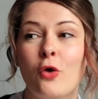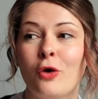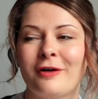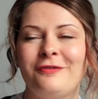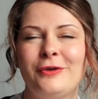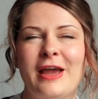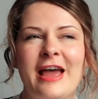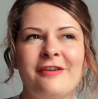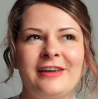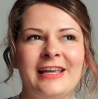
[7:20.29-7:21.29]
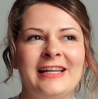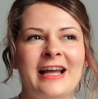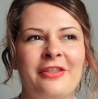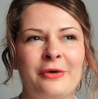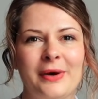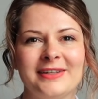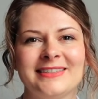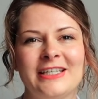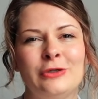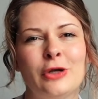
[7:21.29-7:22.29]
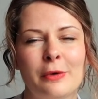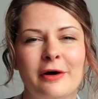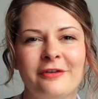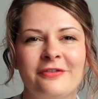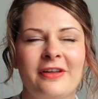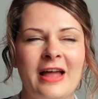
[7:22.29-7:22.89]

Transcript: or if you have any other ones that you know of